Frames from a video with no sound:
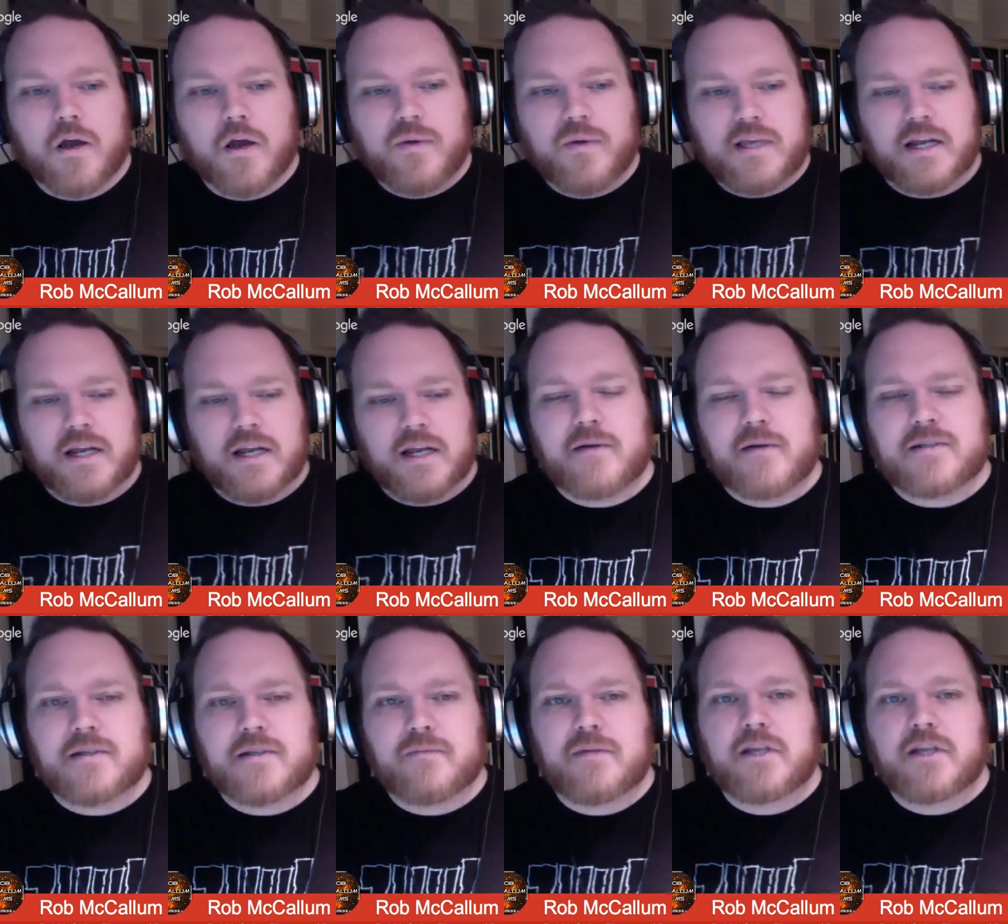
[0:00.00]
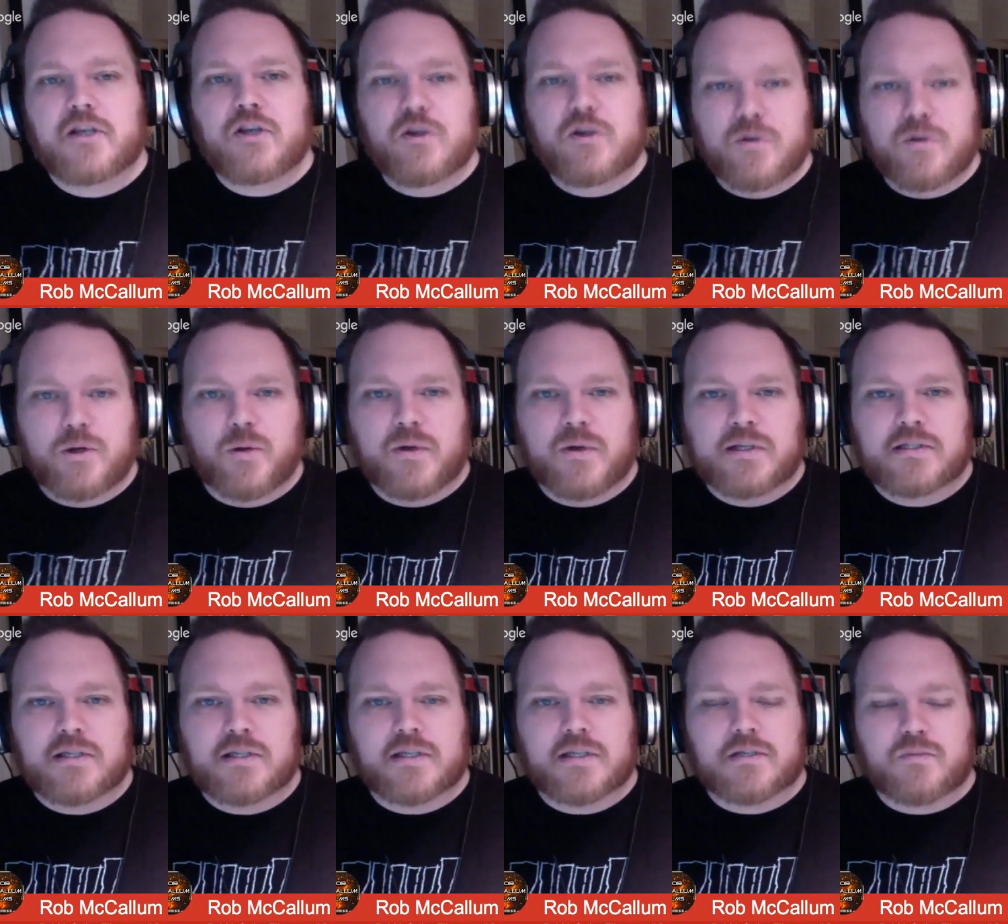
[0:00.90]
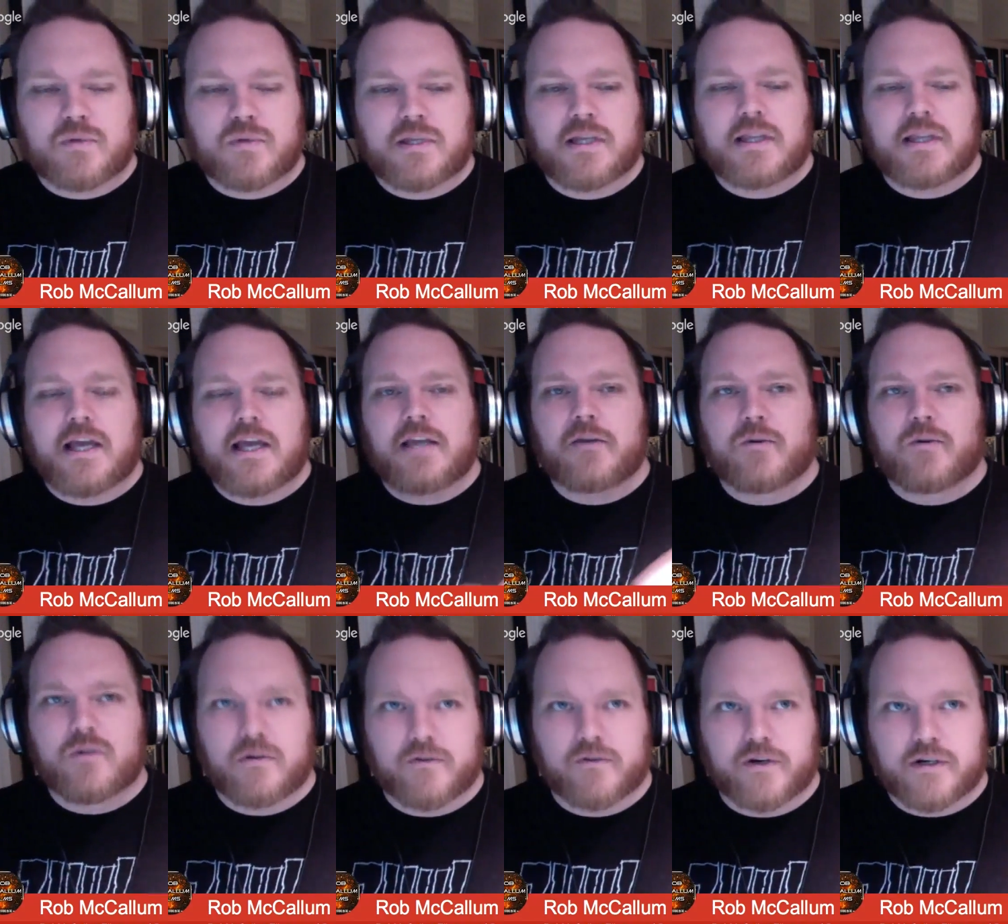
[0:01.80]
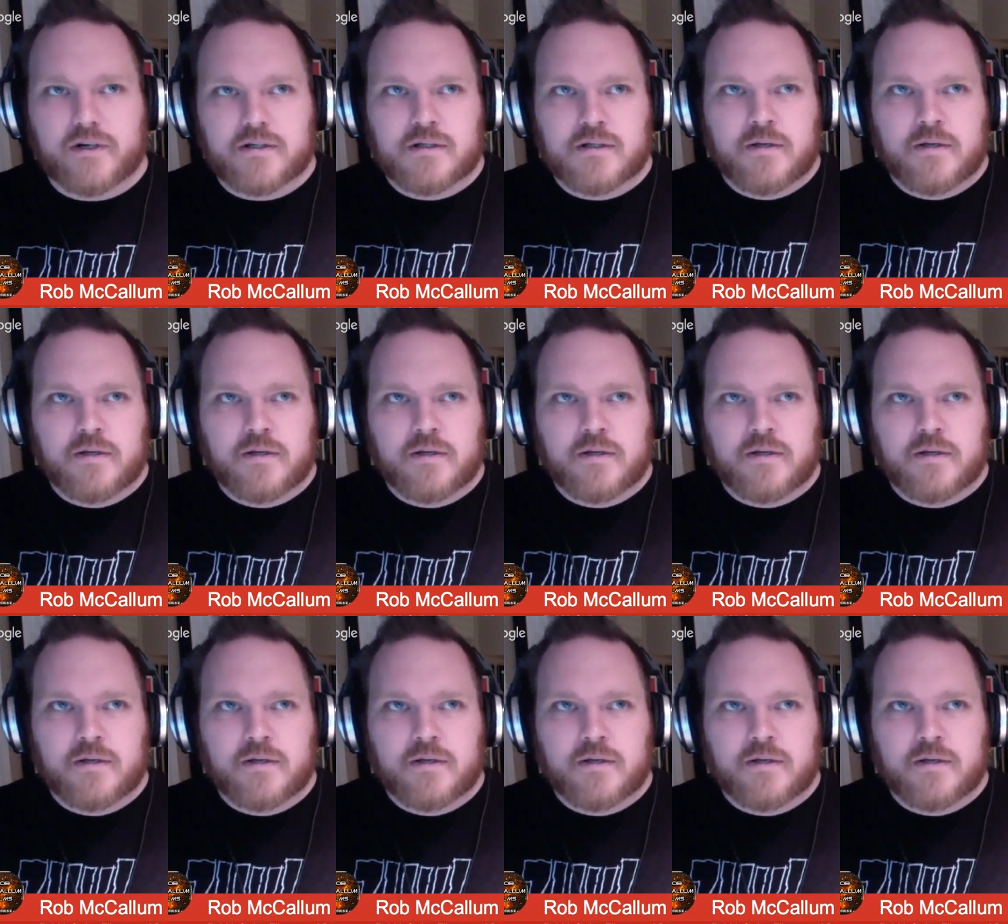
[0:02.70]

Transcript: We can allow something new to exist within that universe.